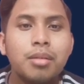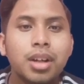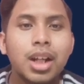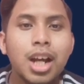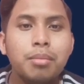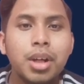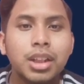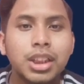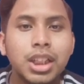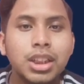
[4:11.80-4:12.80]
climate
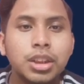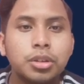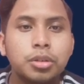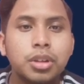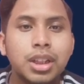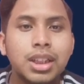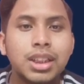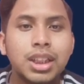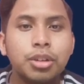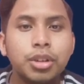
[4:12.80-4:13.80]
change through the
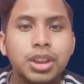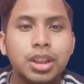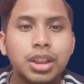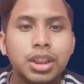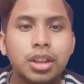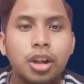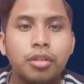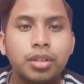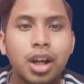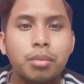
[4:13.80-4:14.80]
sequestration
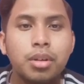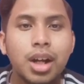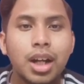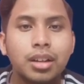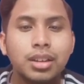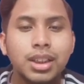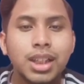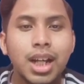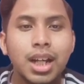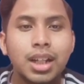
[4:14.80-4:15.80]
of carbon
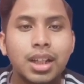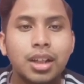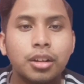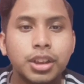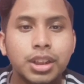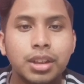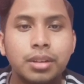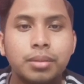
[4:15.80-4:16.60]
dioxide in the ocean.